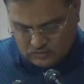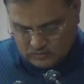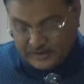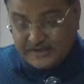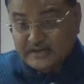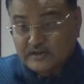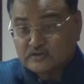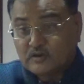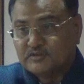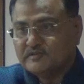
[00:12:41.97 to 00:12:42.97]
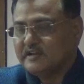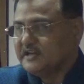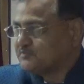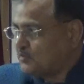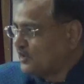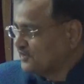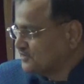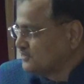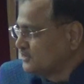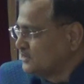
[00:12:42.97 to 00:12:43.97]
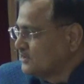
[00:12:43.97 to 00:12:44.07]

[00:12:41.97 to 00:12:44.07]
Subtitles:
to maintenance of the village ponds.